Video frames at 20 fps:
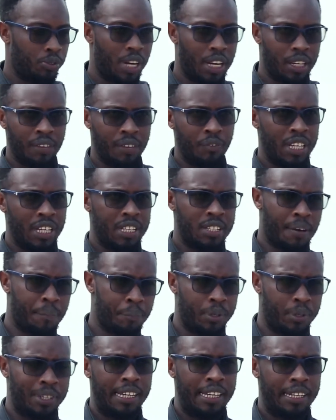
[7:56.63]
I'll give an
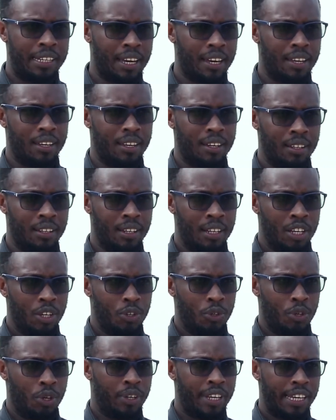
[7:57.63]
example here in Kenya.
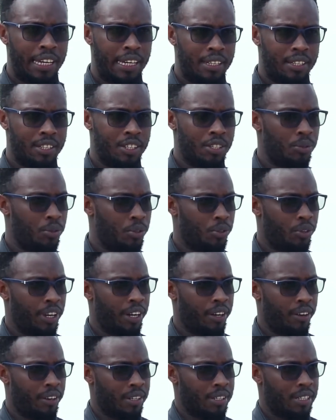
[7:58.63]
You're looking at
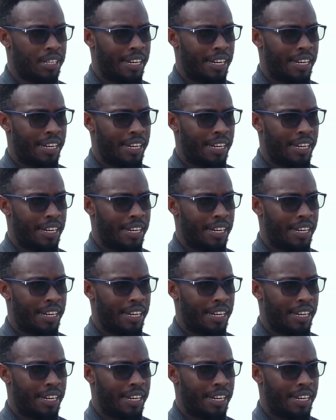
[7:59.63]
areas